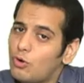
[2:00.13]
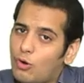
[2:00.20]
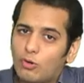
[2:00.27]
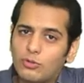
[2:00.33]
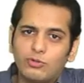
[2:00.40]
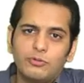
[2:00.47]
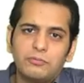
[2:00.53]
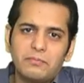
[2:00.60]

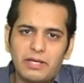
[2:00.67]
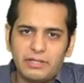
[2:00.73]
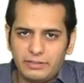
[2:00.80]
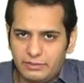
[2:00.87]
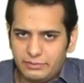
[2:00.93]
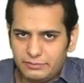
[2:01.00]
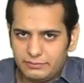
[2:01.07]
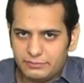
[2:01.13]
not to
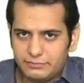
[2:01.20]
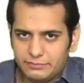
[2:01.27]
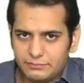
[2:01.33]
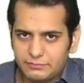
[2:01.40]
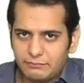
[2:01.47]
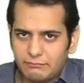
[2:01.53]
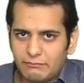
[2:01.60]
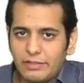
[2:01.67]
marry.
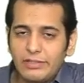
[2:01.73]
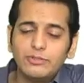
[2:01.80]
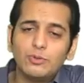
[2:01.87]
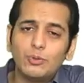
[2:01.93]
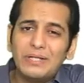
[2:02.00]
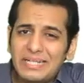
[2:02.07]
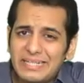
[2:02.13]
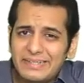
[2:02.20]
He is
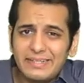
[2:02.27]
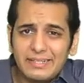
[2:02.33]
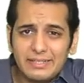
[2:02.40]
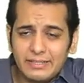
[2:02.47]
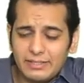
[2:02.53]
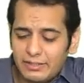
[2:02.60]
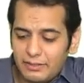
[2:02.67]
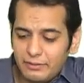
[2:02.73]
only
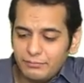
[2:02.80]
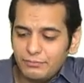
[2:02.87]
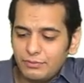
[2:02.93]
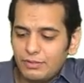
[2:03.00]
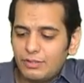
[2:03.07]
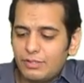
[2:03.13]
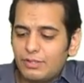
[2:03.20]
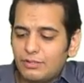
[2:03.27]
telling him
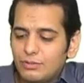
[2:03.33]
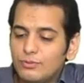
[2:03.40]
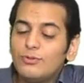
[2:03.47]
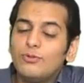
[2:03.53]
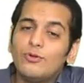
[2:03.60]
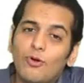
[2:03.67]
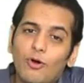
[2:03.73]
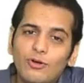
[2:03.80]
to
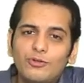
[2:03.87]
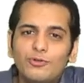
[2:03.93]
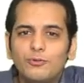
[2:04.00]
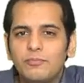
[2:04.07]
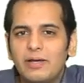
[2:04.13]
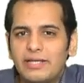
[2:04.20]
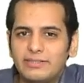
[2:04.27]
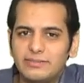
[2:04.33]
not to
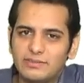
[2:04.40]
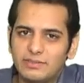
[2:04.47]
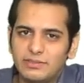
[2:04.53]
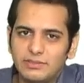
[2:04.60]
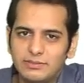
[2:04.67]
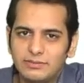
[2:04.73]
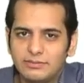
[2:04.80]
marry C.